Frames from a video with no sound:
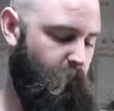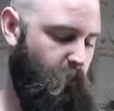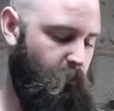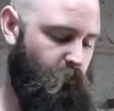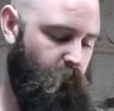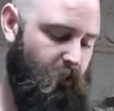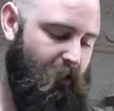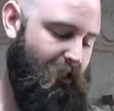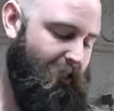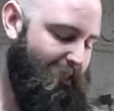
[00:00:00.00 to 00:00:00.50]

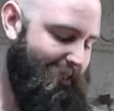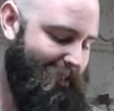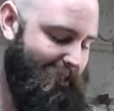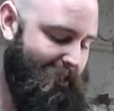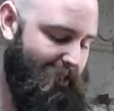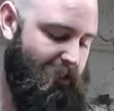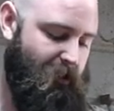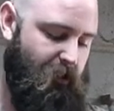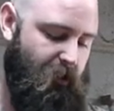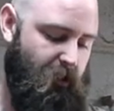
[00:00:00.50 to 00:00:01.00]

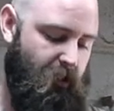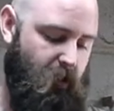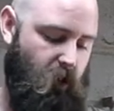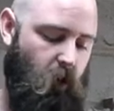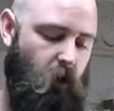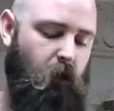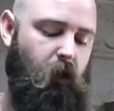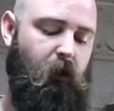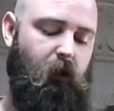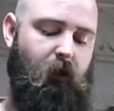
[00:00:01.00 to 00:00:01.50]
Realistically, the
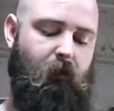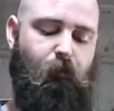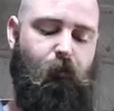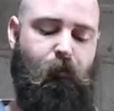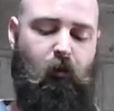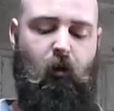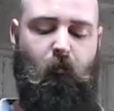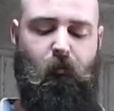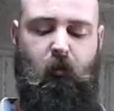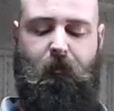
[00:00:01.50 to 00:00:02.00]
only
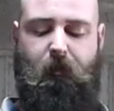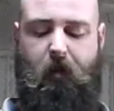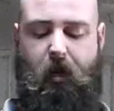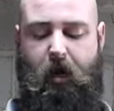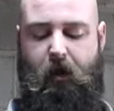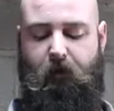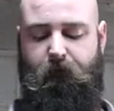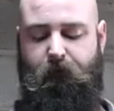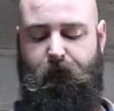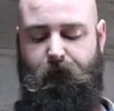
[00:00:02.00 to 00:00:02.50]
problem I
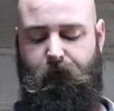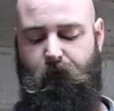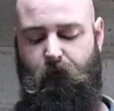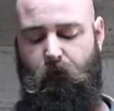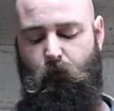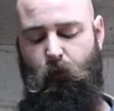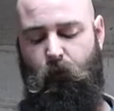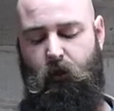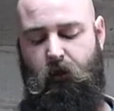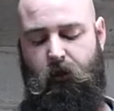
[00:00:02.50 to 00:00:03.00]
have
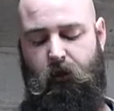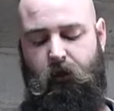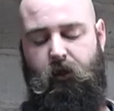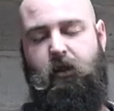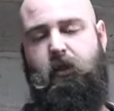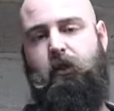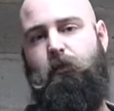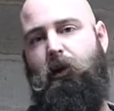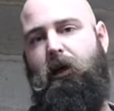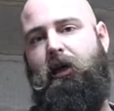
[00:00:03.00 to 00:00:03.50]
with
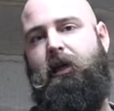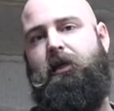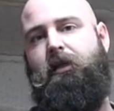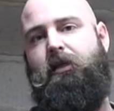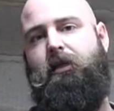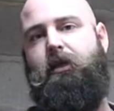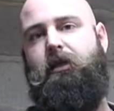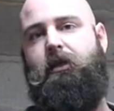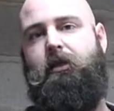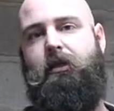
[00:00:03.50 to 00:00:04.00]
this
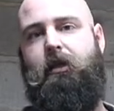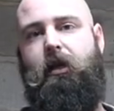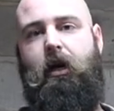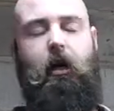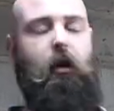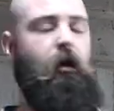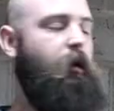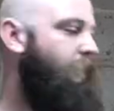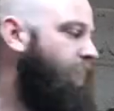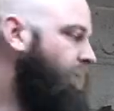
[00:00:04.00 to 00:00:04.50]
piece is
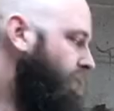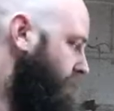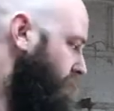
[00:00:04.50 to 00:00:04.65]
that